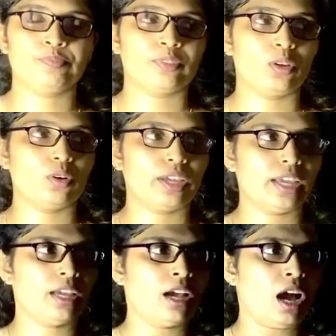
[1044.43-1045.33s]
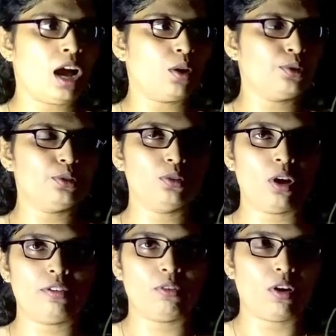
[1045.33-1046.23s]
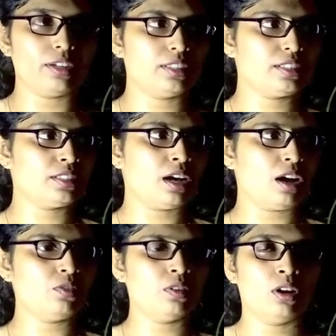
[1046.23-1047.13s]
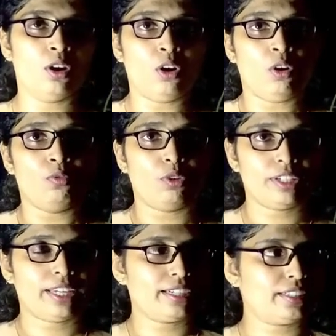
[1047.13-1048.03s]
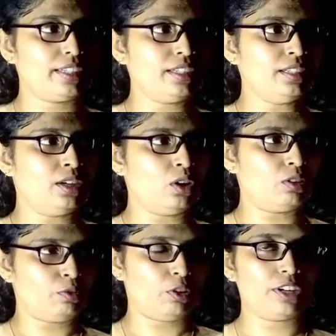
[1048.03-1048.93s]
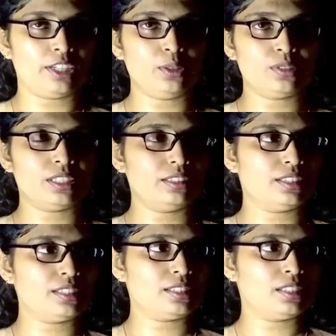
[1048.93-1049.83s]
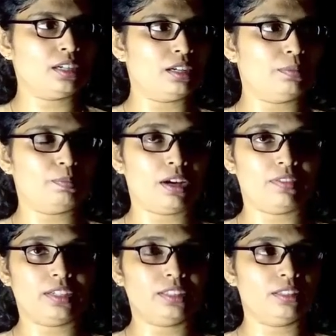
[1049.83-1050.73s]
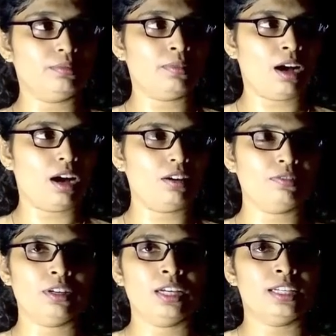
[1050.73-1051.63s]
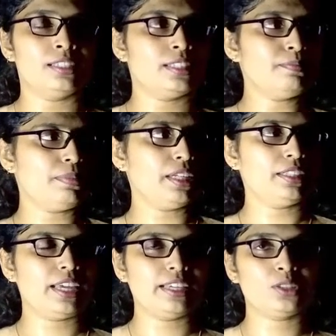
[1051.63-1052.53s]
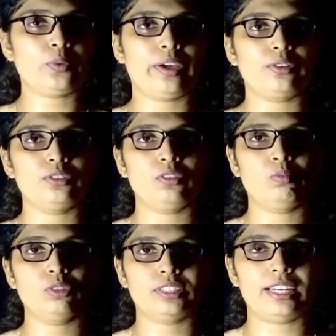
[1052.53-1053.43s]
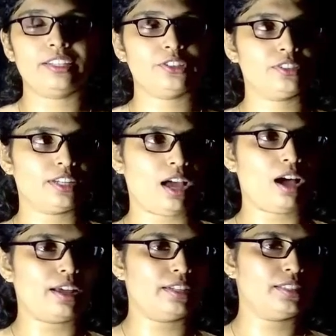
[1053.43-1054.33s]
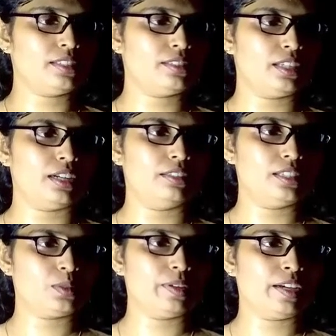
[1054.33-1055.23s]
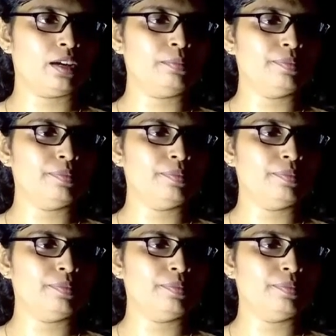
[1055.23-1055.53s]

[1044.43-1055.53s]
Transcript: Okay, how to avoid this half? For getting or for reducing this power term half, simply take square root of both LHS and RHS. Then this become